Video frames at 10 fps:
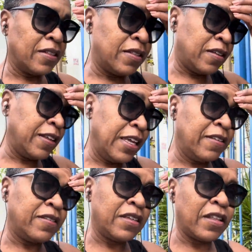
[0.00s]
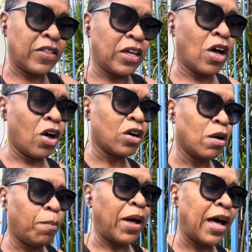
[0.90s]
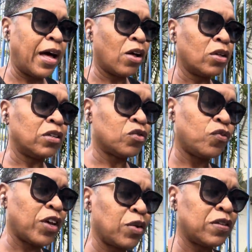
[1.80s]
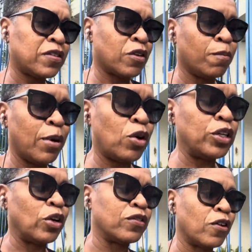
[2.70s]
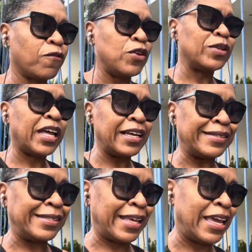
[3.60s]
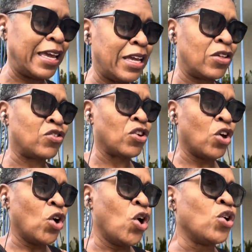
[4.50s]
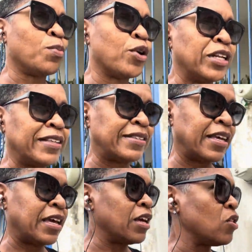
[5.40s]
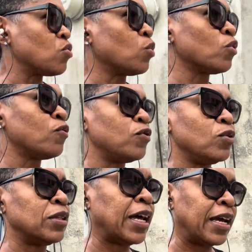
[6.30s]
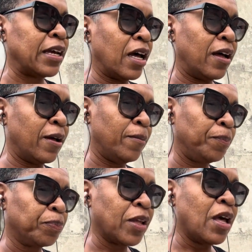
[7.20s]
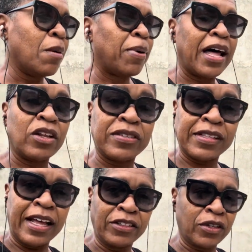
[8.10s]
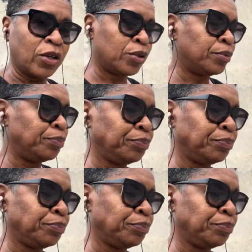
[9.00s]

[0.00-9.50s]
this incense that they call kapal. It's very ceremonial. So if you like sage, burning sage, or if you like Palo Santo,